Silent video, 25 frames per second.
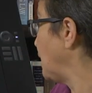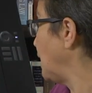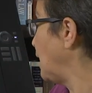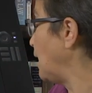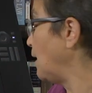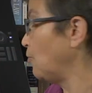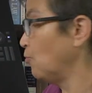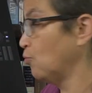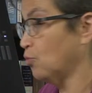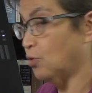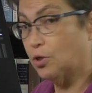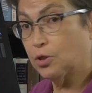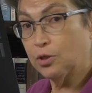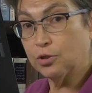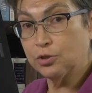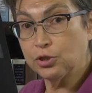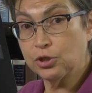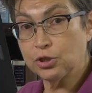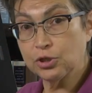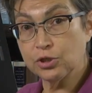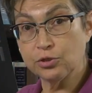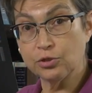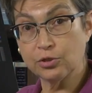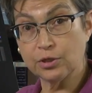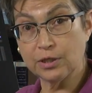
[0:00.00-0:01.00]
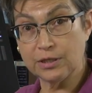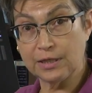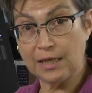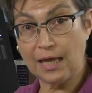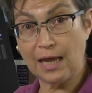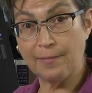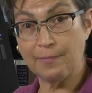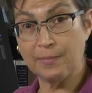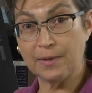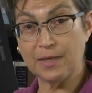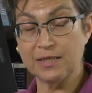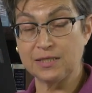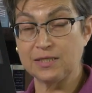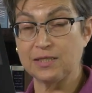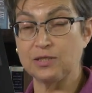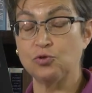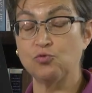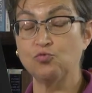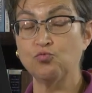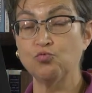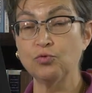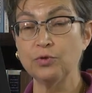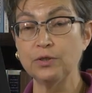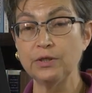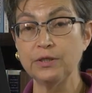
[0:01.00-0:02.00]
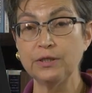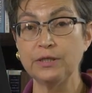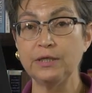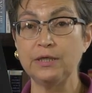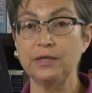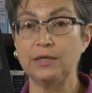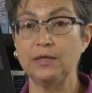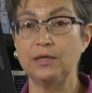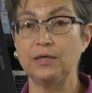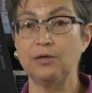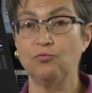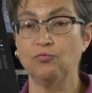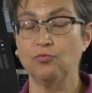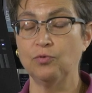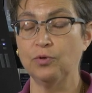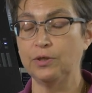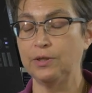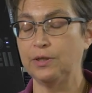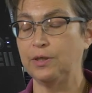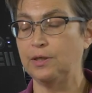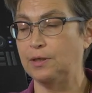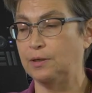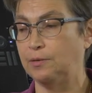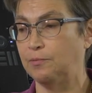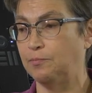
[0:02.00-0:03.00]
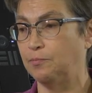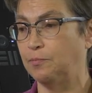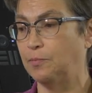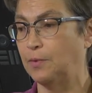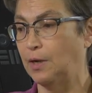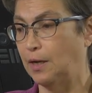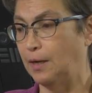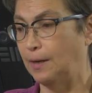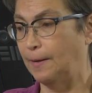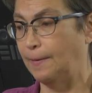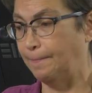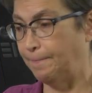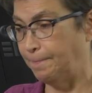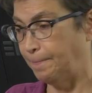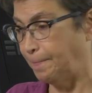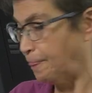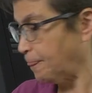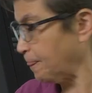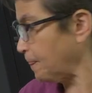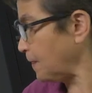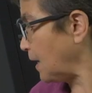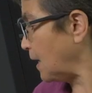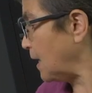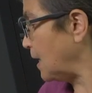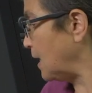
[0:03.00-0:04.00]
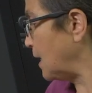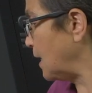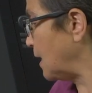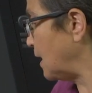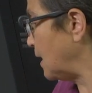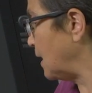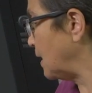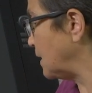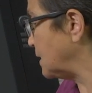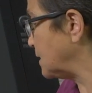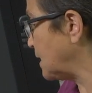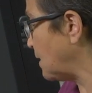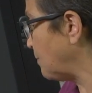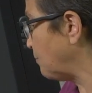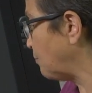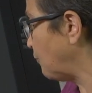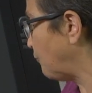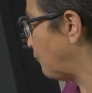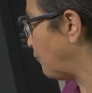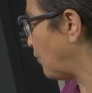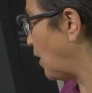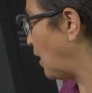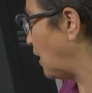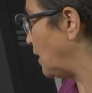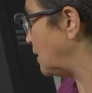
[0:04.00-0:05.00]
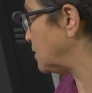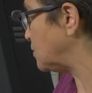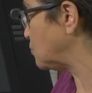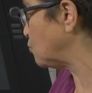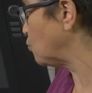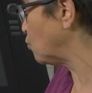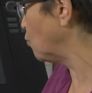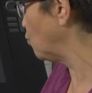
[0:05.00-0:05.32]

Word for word: and we're going to just look at that because it's really it really um, exemplifies